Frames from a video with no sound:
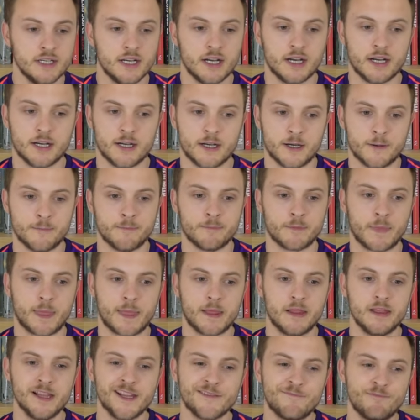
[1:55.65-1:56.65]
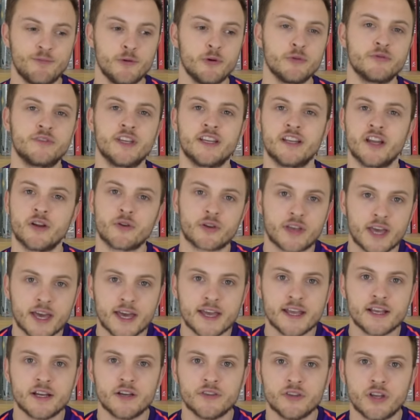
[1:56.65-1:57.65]
Um, Liverpool did
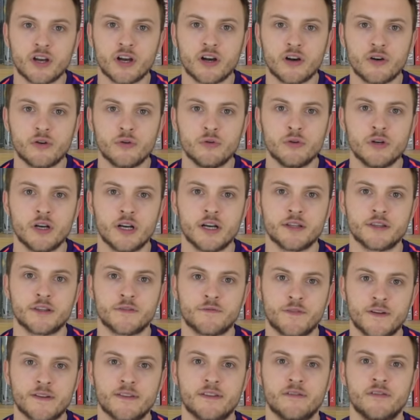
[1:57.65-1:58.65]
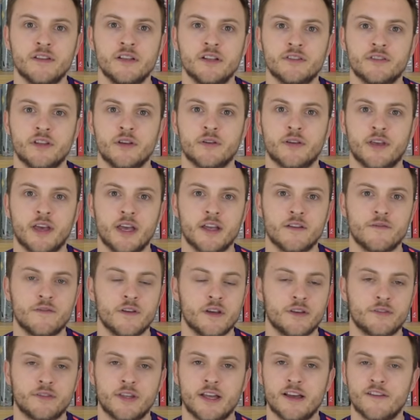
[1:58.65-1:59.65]
okay on the whole. Uh, defensively looked okay.
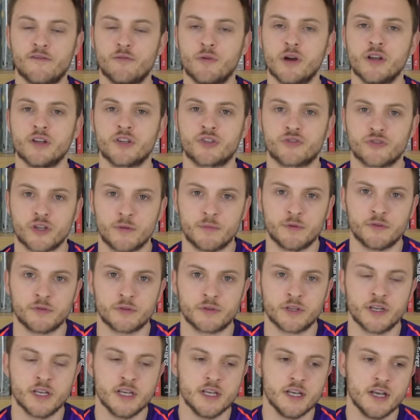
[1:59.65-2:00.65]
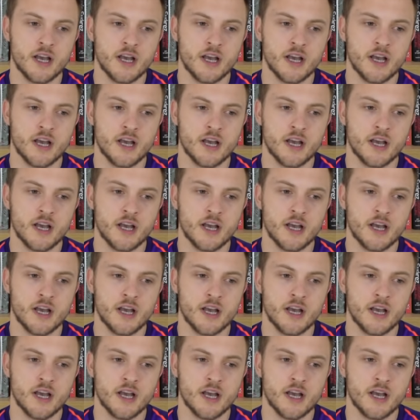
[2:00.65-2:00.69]
First half weren't troubled.